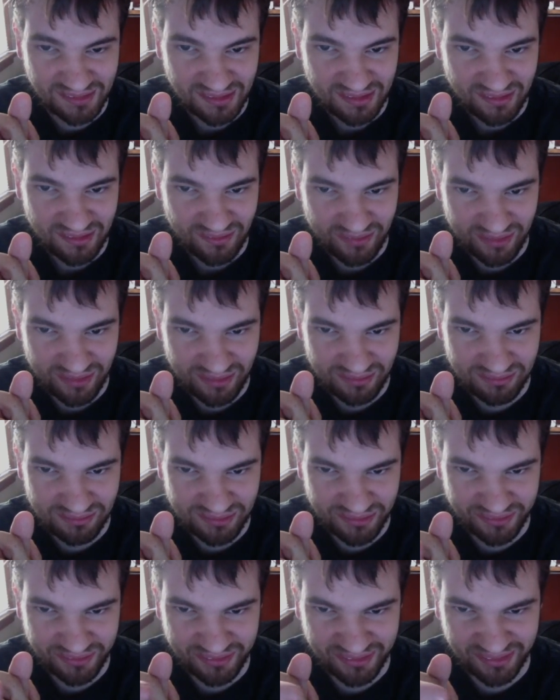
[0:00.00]
Well,
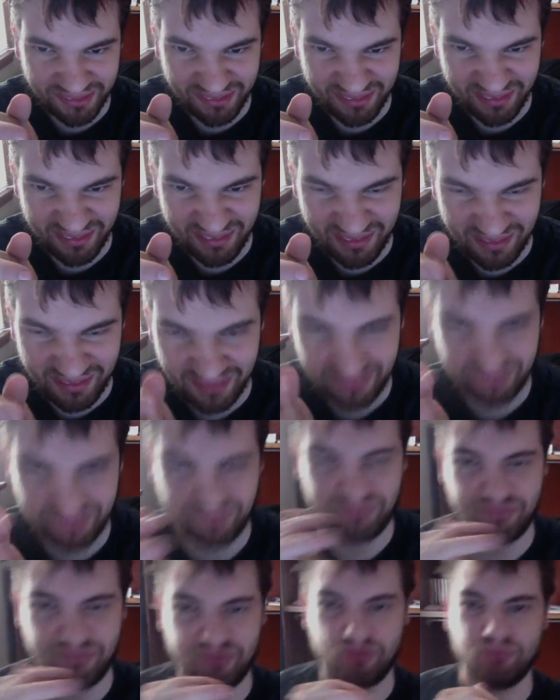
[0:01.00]
okay,
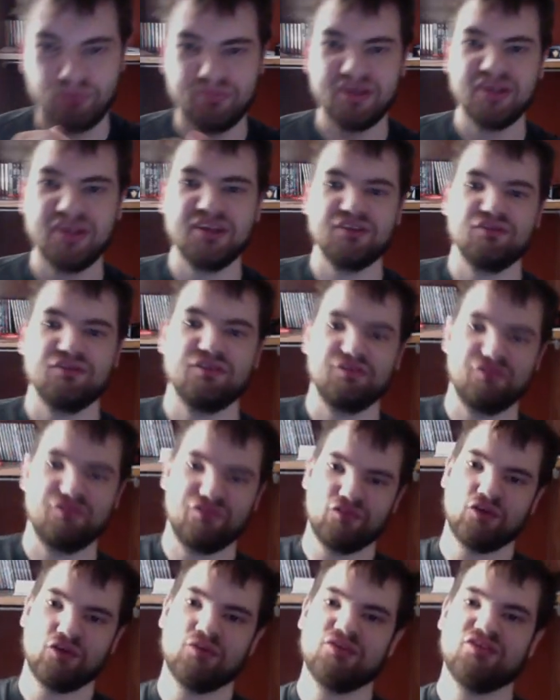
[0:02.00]
there are many different
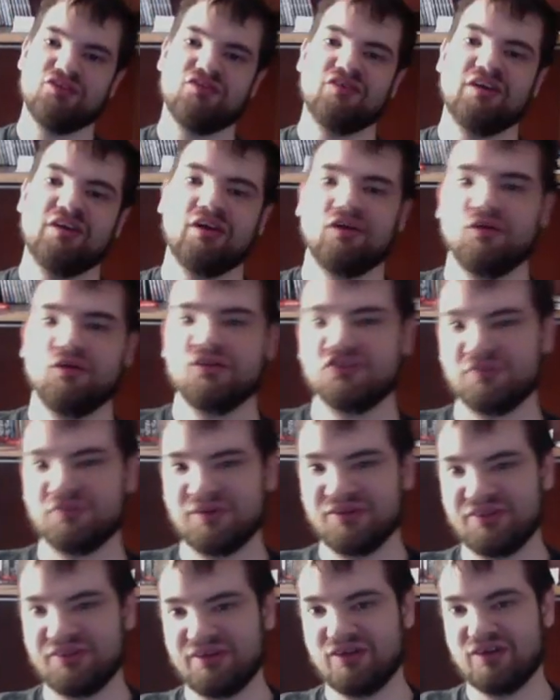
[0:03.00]
forms of heroism
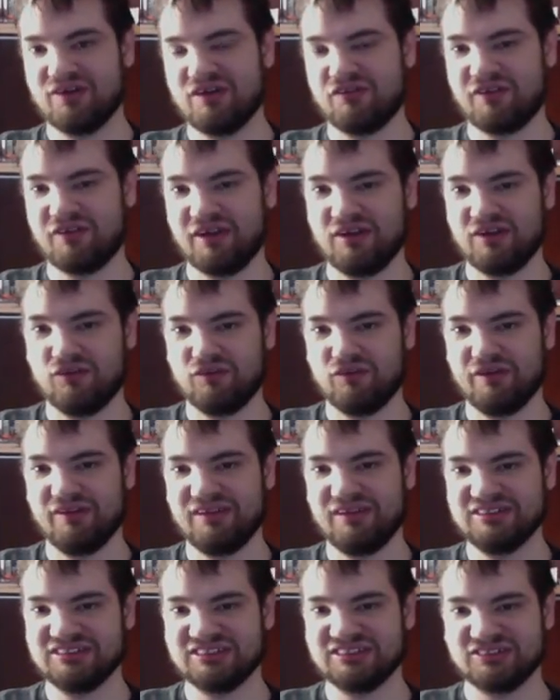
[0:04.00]
out there. I've kind of
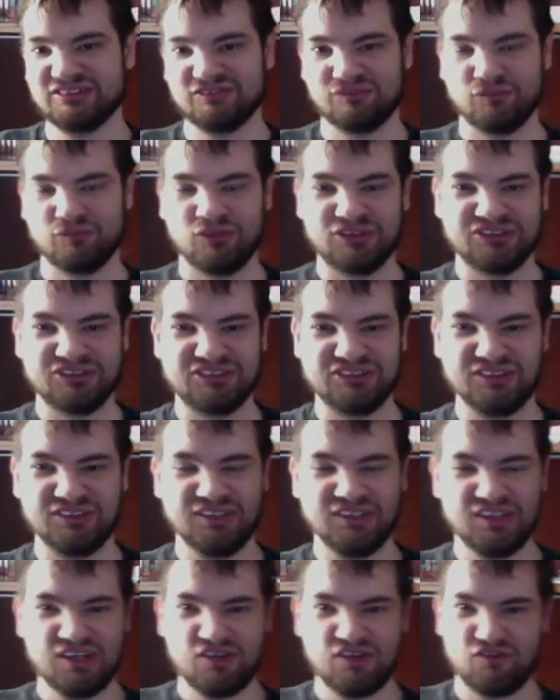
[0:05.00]
realized this from
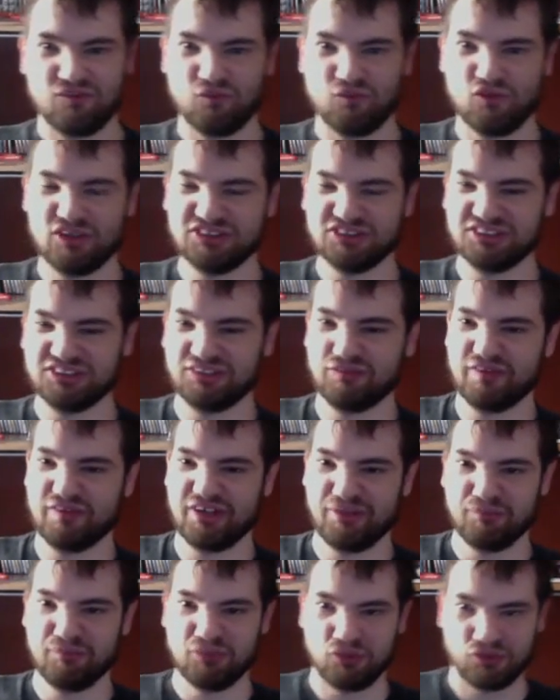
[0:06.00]
watching and
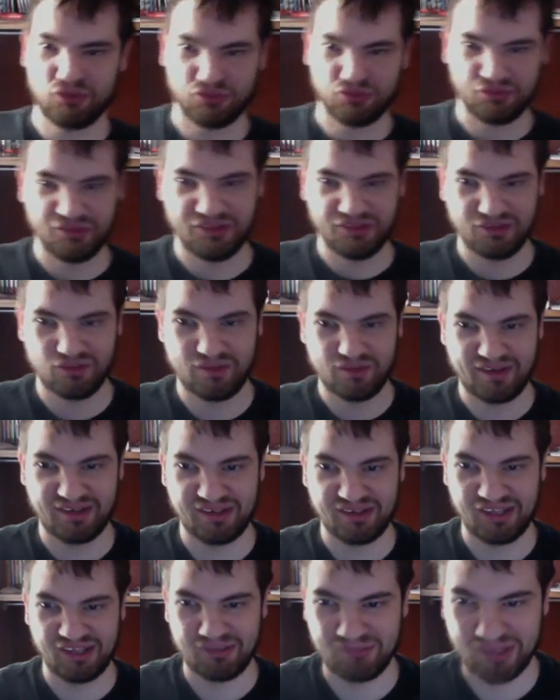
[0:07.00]
reading Boku no Hero
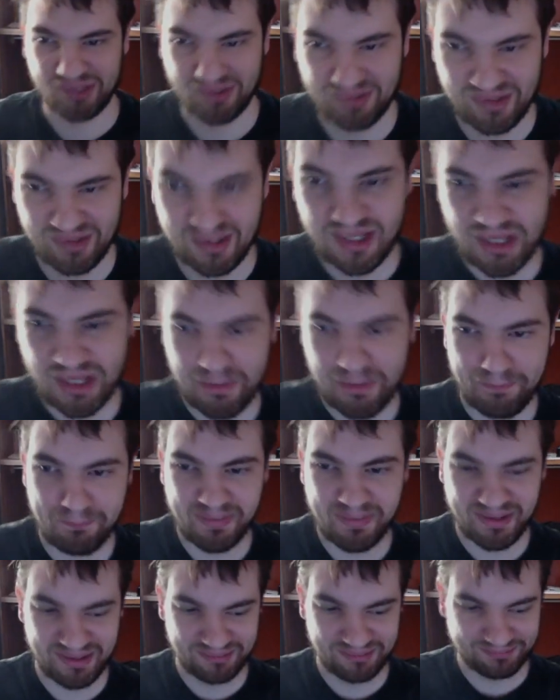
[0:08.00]
Academia,
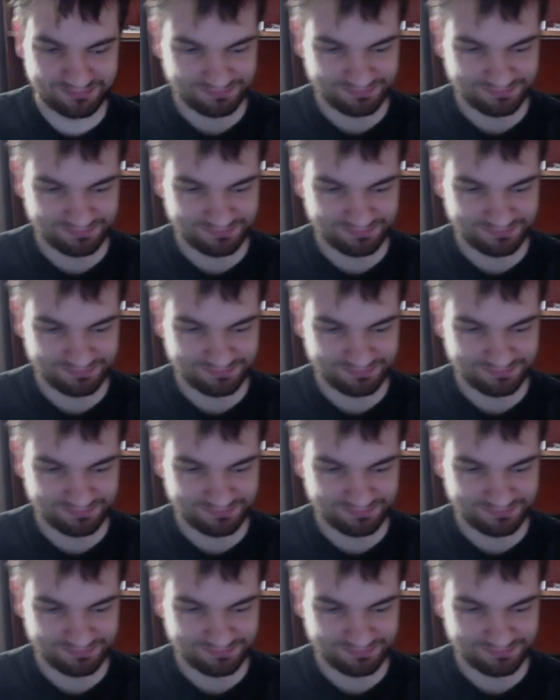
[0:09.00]
but